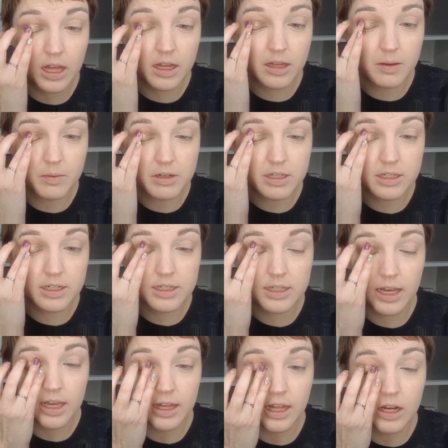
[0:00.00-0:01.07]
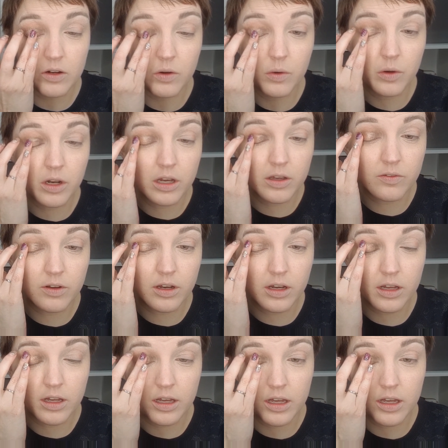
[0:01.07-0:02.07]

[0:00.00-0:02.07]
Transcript: And we're just going to take that all over